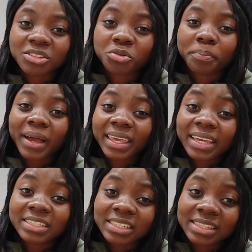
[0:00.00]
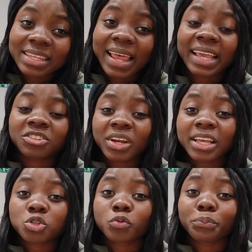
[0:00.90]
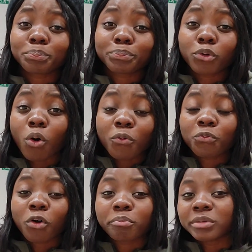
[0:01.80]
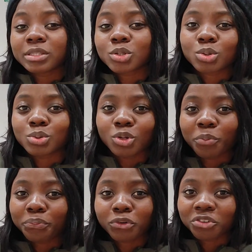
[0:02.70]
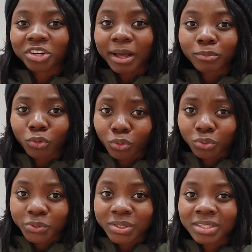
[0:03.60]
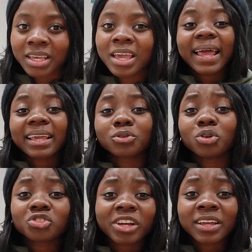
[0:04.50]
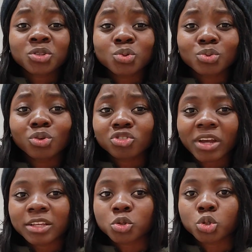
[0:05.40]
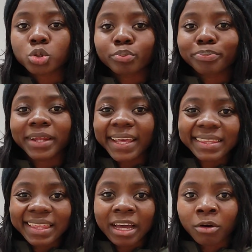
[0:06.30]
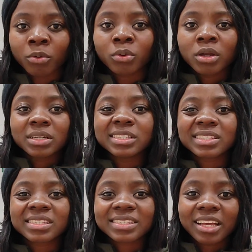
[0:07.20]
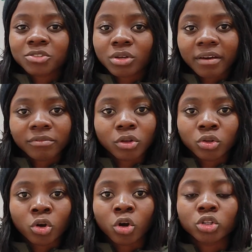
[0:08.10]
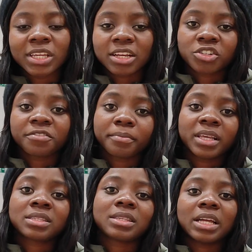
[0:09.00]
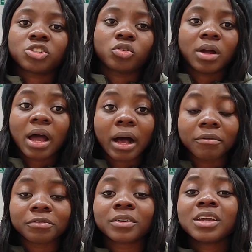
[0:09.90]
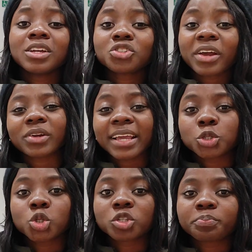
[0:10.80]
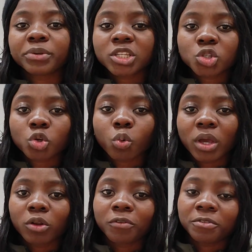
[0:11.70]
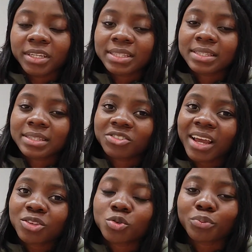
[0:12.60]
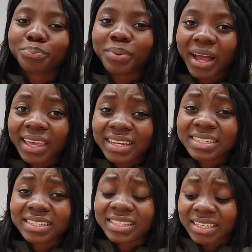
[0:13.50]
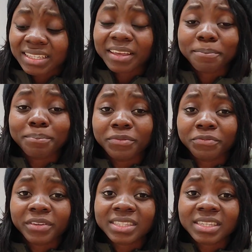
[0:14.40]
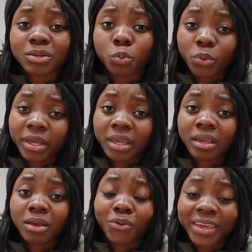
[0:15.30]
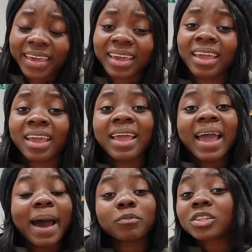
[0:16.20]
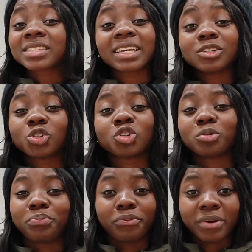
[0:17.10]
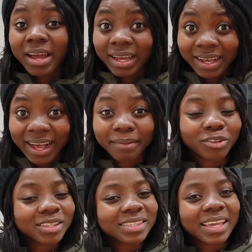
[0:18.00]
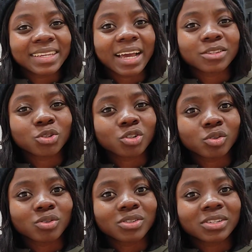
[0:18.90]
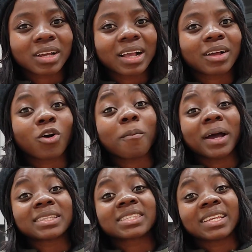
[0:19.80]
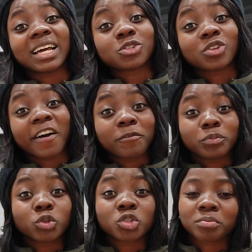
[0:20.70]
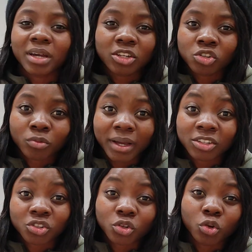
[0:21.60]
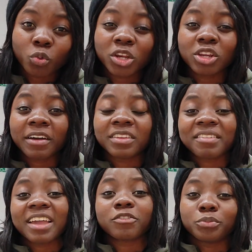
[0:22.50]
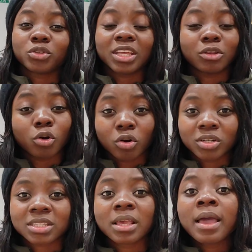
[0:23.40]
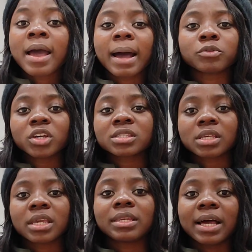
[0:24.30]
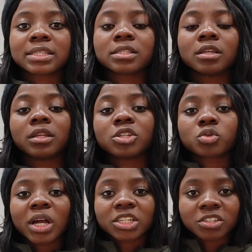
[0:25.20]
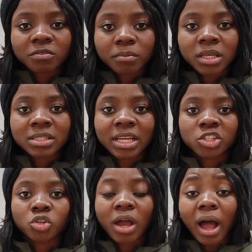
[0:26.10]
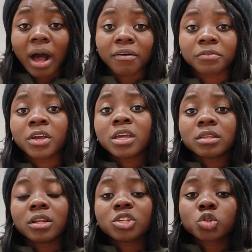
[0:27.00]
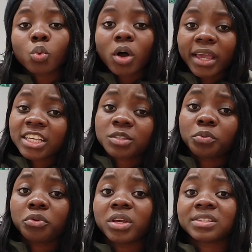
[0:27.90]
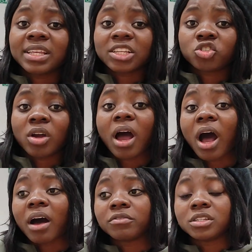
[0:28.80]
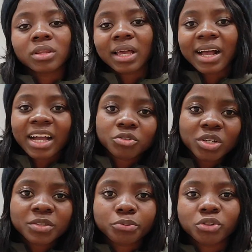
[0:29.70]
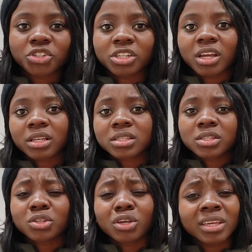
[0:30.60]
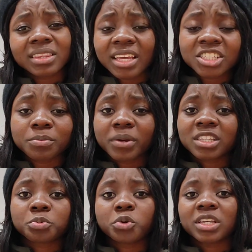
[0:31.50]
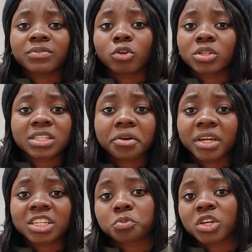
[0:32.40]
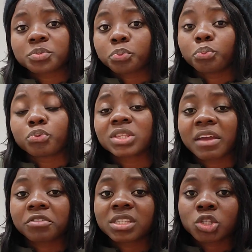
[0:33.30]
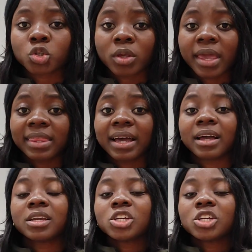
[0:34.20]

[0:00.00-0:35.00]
it, repackage it, like try to conform it to your program goals. Like don't try to play down the things that you have done or the achievements that you have. Try to speak so well of it. Try to package it in a befitting way, okay? I'm not saying you should brag. I'm not saying that you should come and say that you have built mansion when you have never even built an hut. I'm just saying that the little achievements that you have, the little work experience that you have, your undergraduate projects, internship experience, volunteering experience, put everything together.